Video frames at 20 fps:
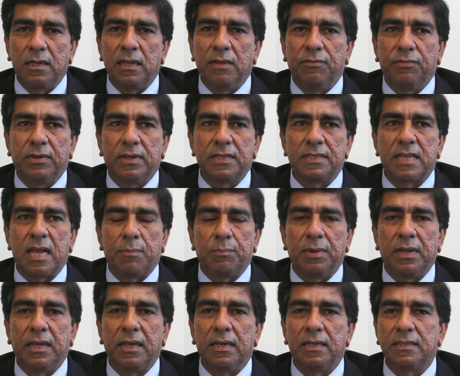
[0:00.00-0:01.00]
if it is
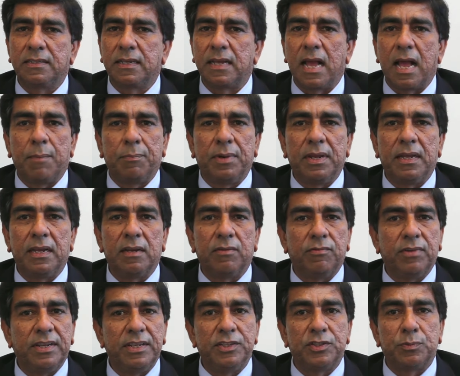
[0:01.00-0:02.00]
happening, it's happening in a
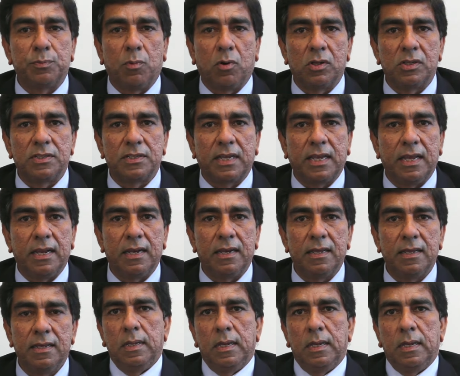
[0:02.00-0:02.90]
very small scale.